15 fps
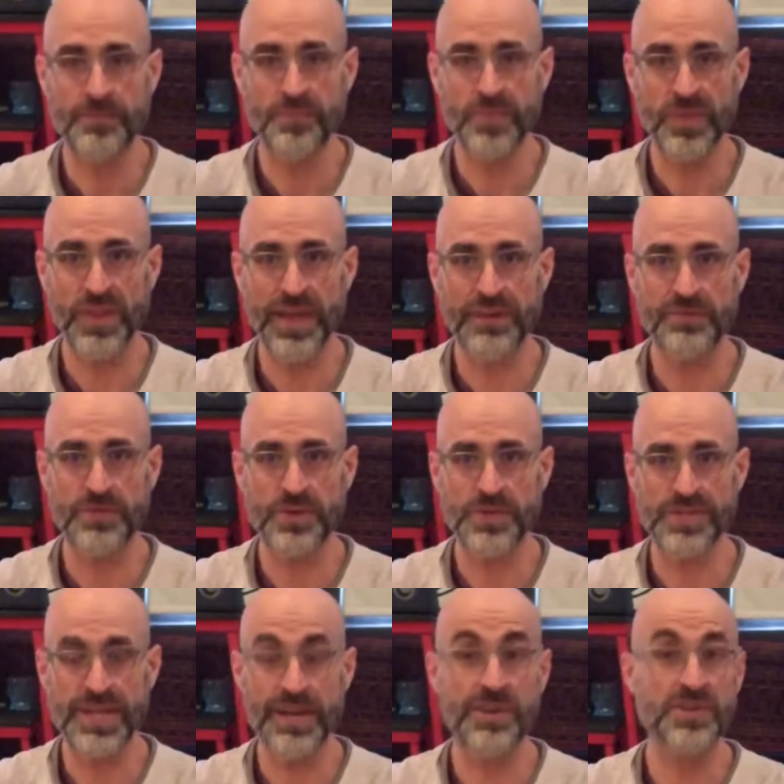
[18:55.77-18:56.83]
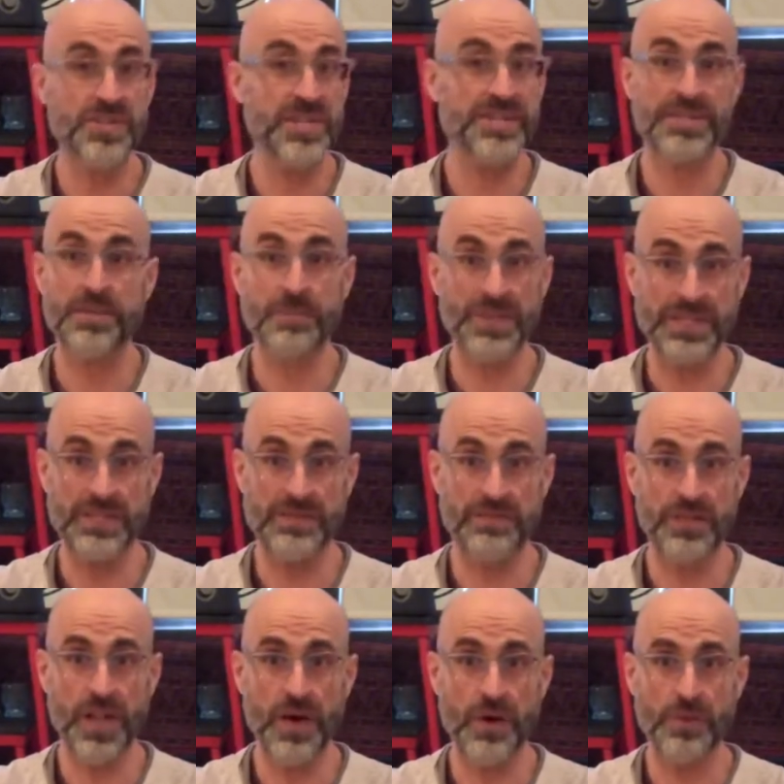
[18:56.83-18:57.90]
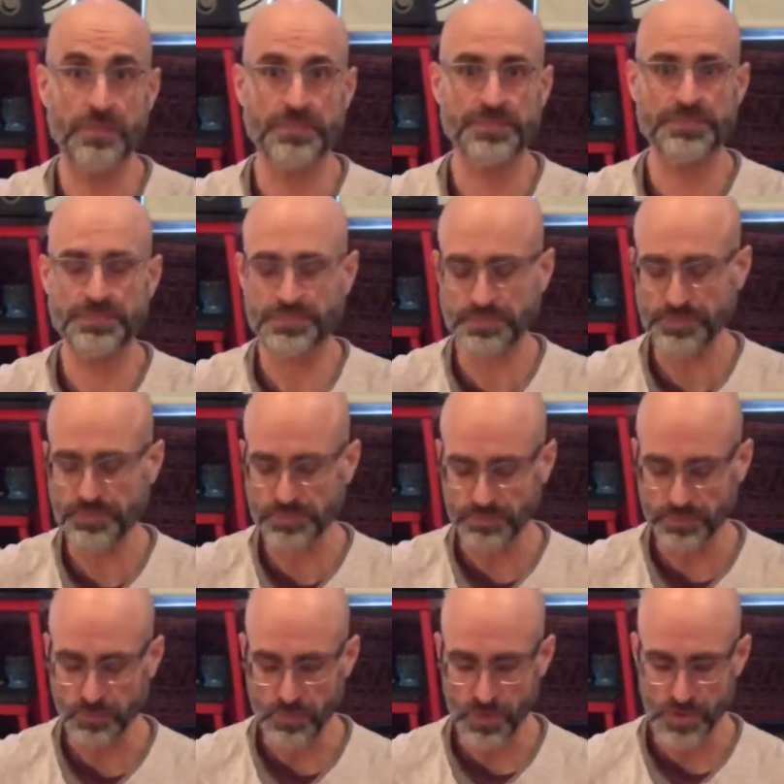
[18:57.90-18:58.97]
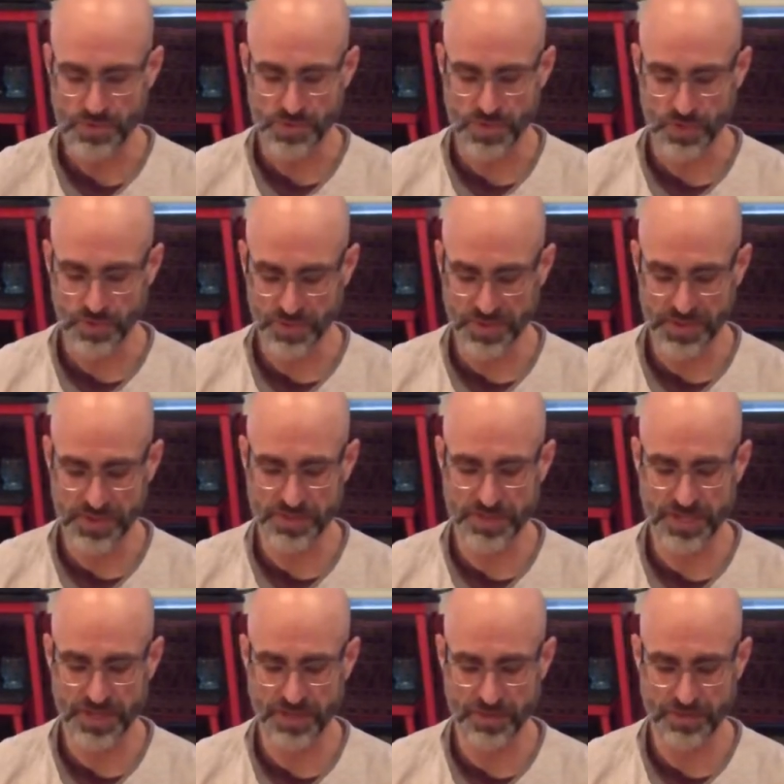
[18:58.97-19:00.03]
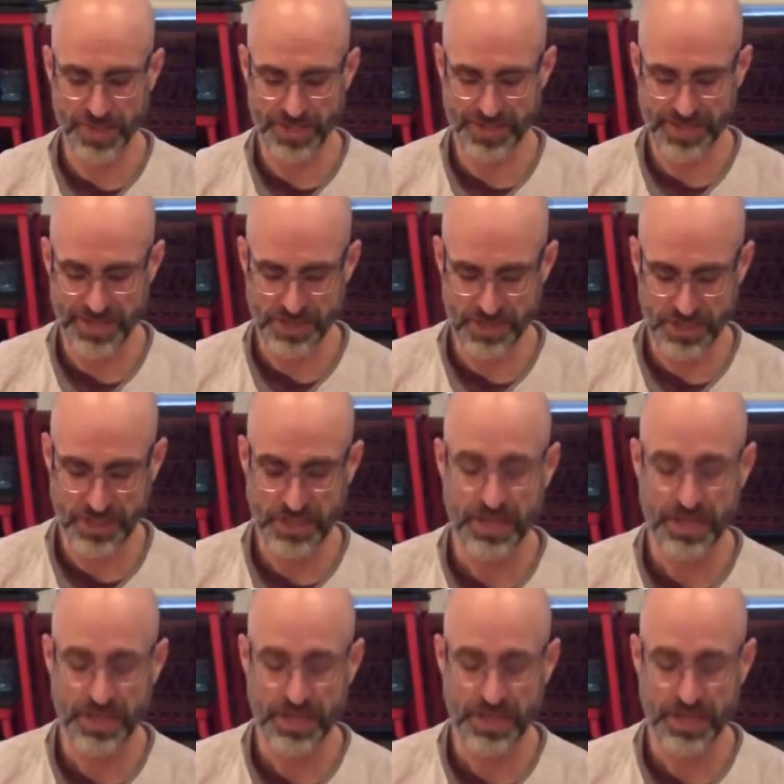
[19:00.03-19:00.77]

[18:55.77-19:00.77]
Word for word: life force and energy simply to flow. So, with this particular meditation,